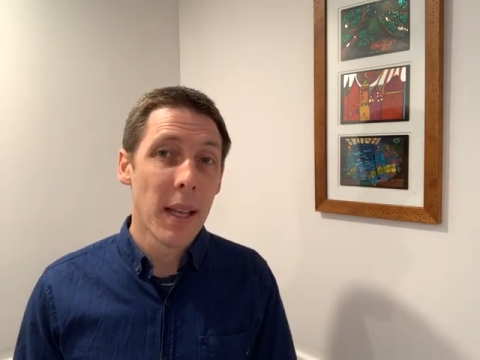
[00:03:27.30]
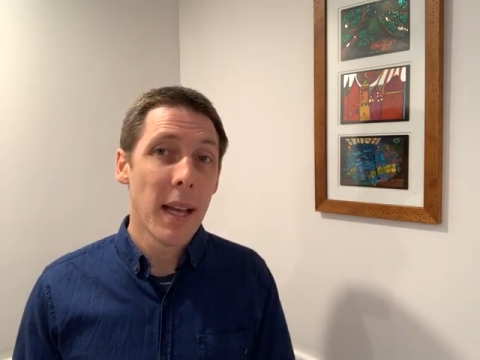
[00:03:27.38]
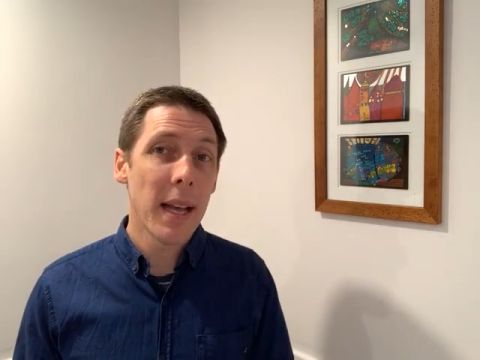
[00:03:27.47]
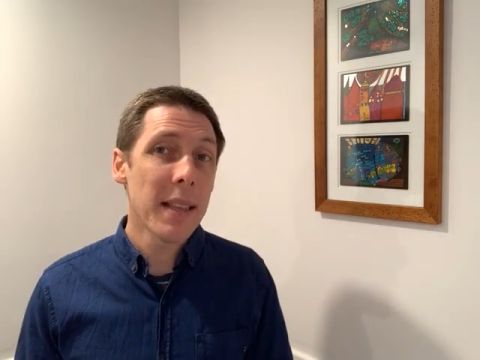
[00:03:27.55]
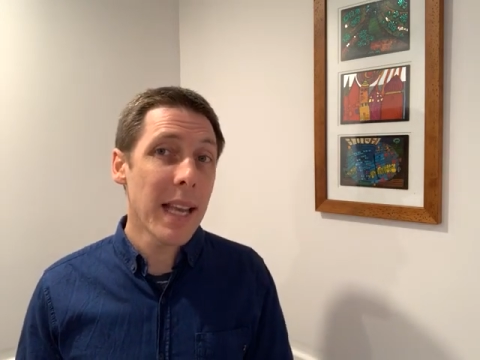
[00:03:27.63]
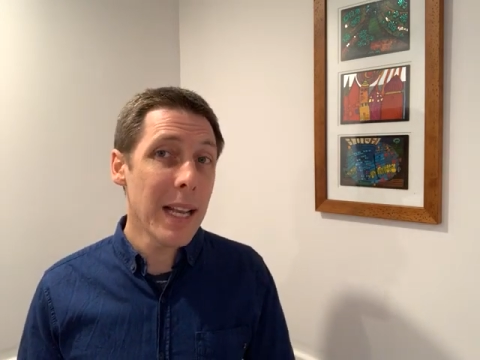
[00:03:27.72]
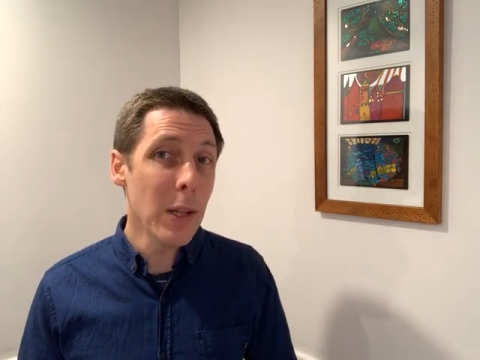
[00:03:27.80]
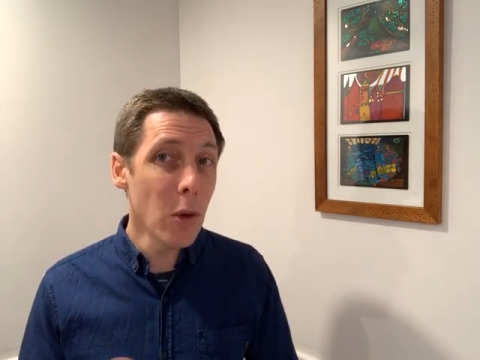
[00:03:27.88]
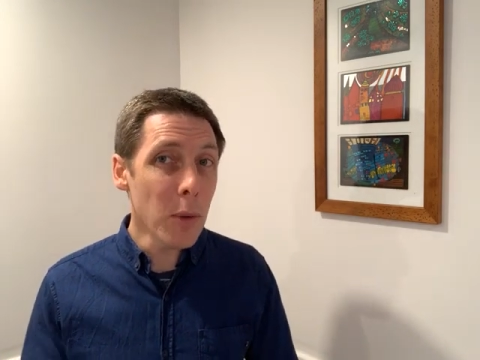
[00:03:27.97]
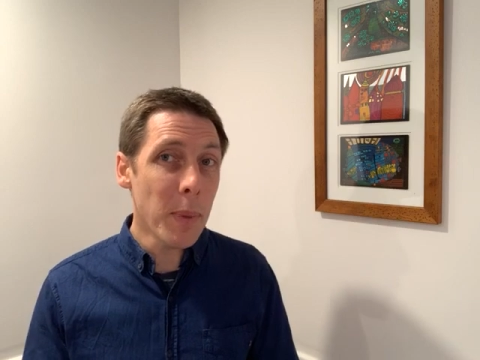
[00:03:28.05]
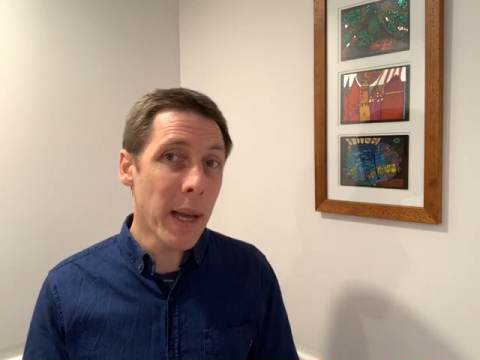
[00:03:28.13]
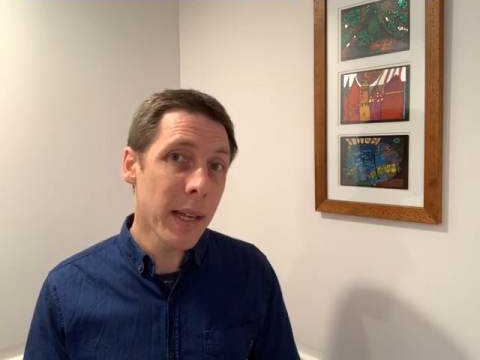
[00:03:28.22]
And they
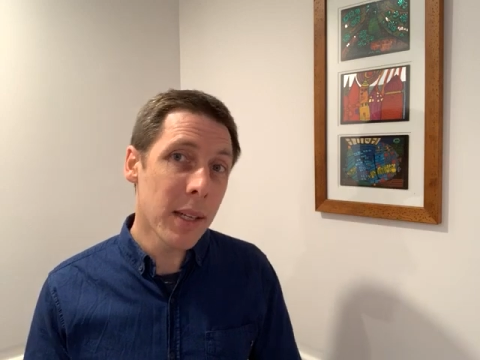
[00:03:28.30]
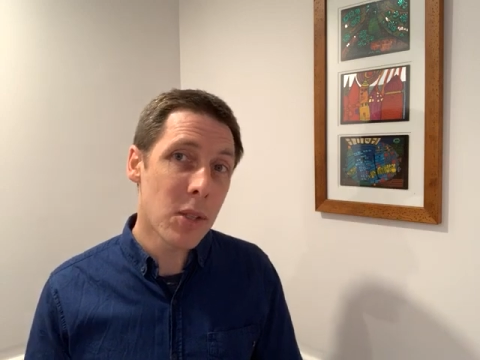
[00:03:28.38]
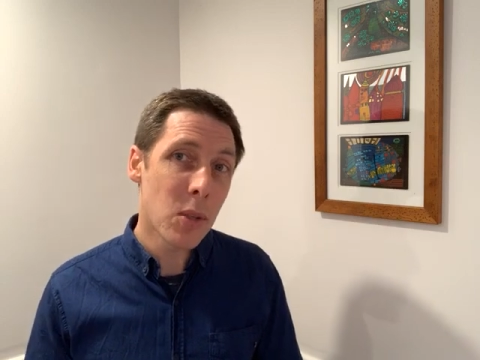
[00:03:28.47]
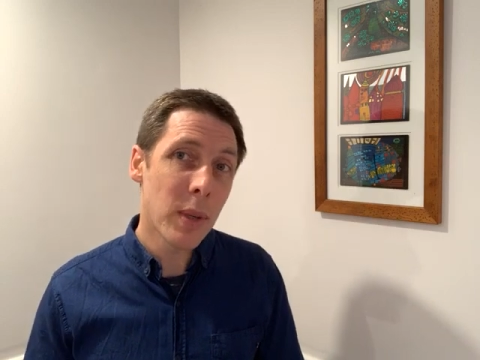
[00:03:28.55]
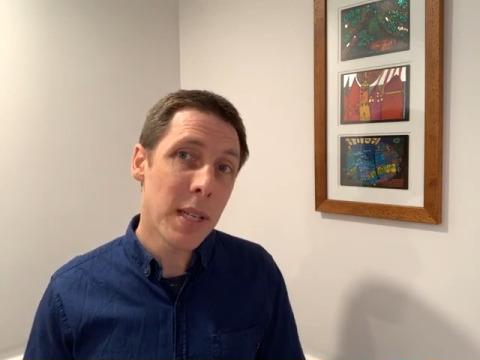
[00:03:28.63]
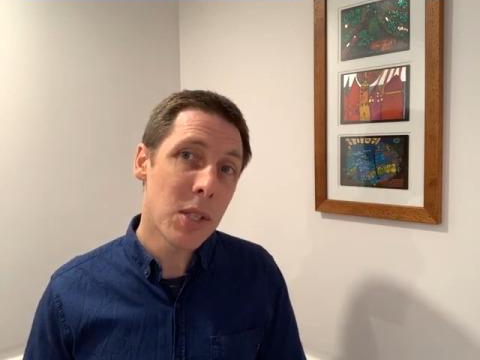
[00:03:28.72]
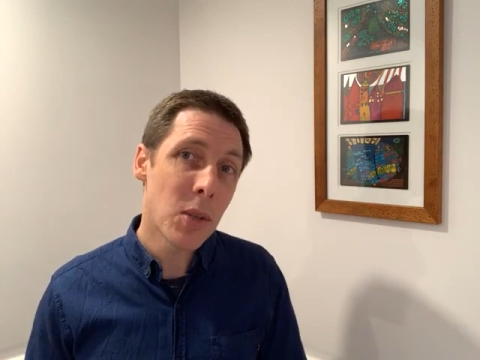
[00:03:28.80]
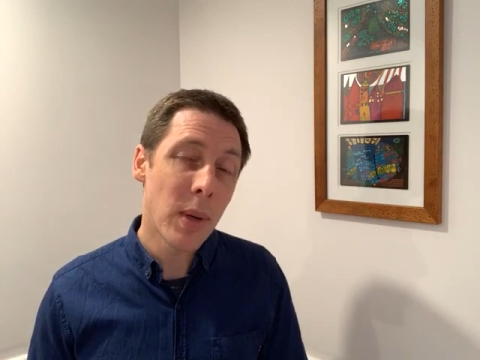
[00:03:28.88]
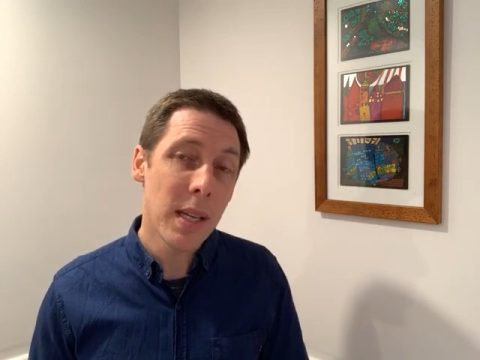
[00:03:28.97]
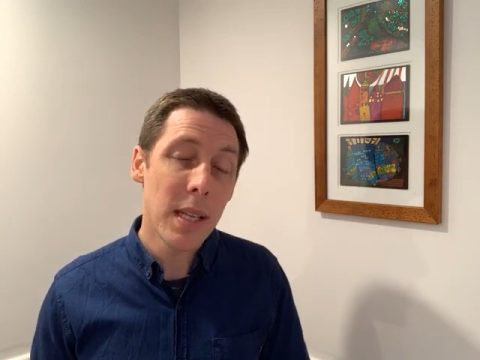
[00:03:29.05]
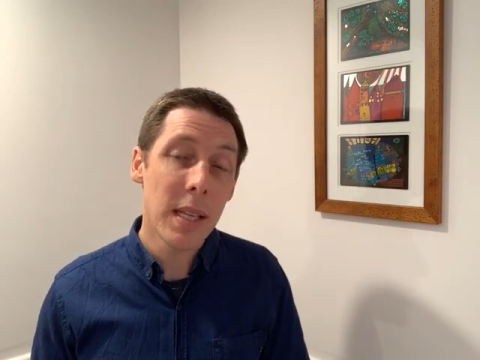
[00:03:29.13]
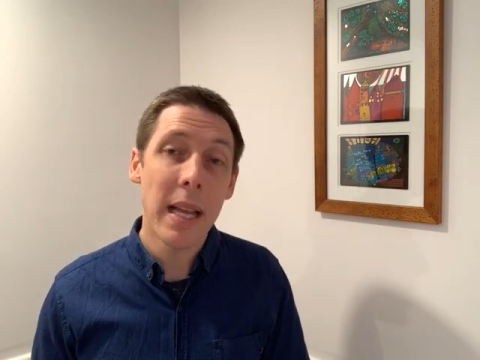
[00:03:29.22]
look back at
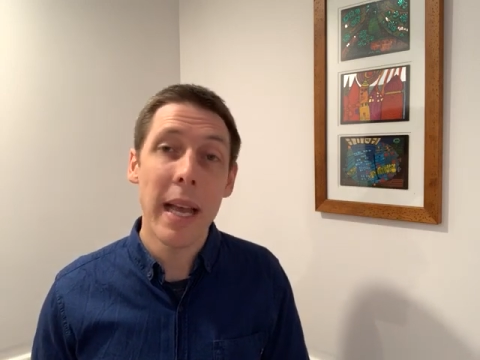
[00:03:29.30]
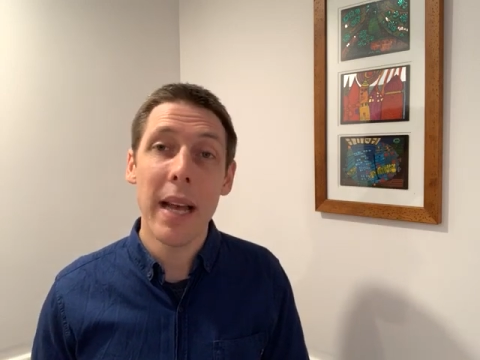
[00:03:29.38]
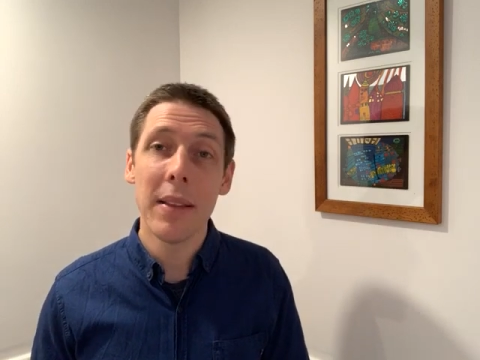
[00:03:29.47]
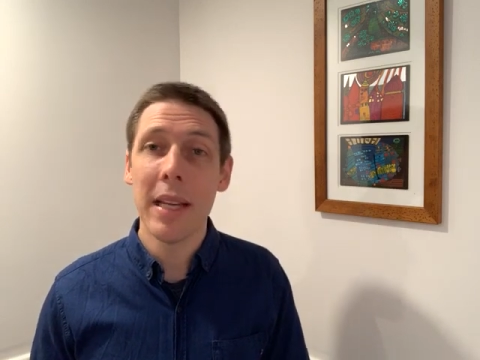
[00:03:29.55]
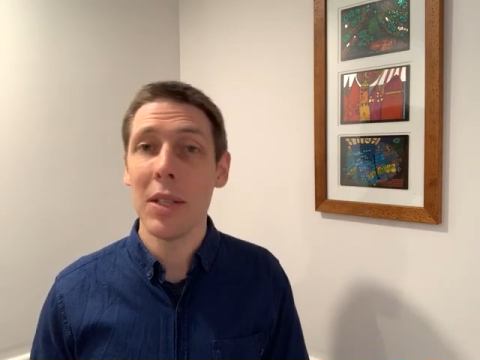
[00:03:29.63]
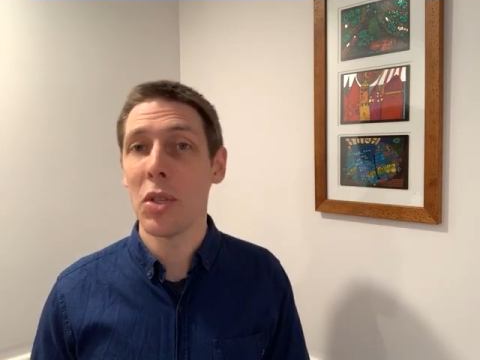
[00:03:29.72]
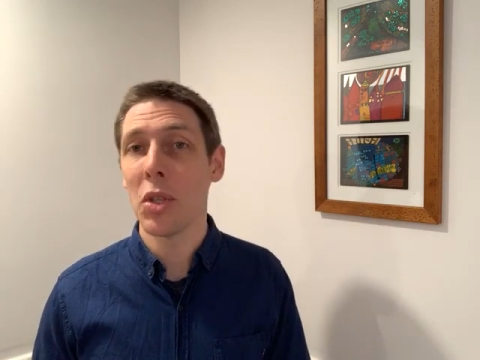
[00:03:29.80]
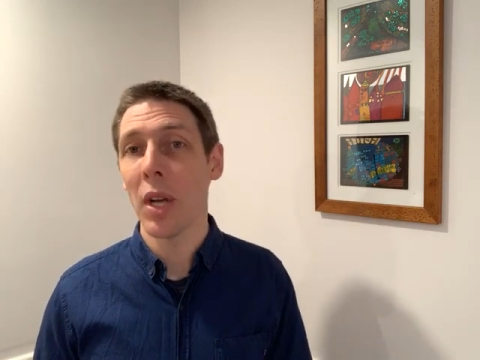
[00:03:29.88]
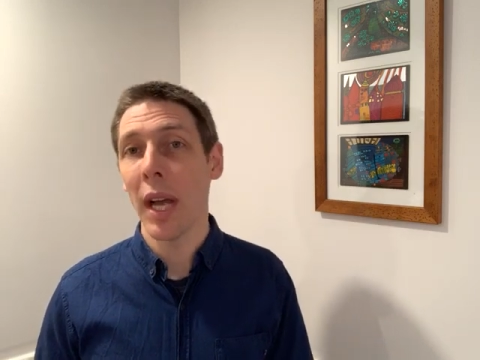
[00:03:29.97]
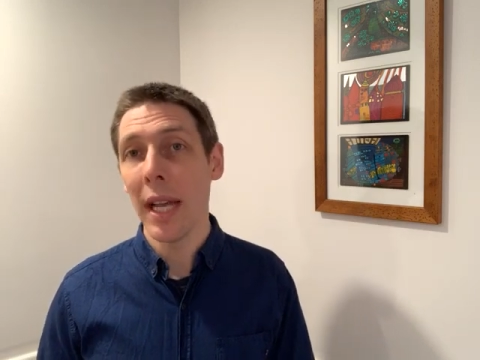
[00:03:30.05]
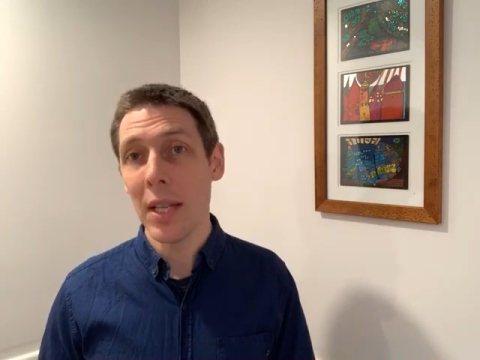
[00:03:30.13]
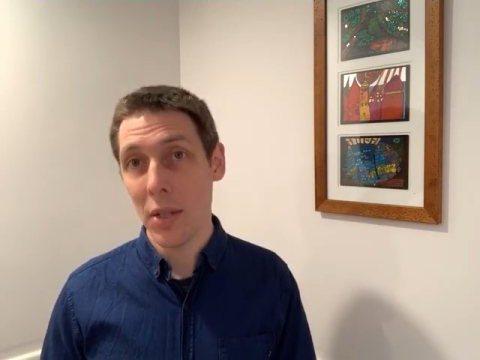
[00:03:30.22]
2020 and how that has
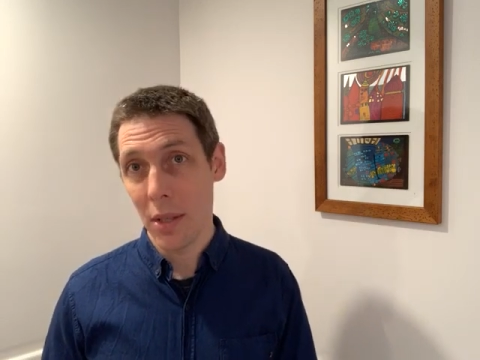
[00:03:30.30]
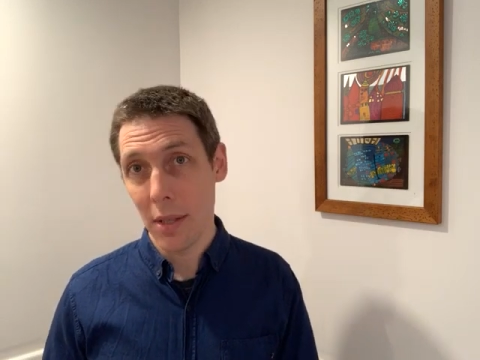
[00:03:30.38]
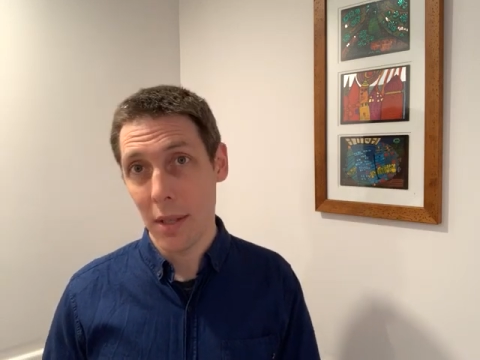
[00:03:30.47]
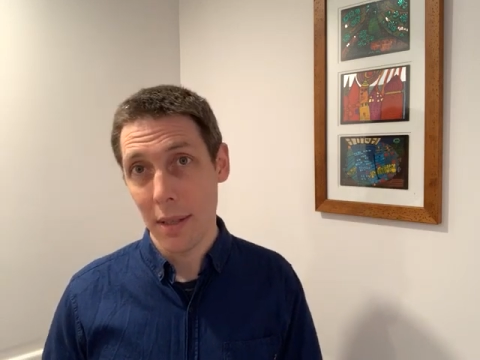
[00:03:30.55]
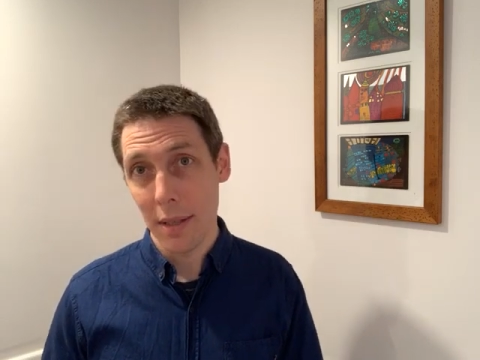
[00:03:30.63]
changed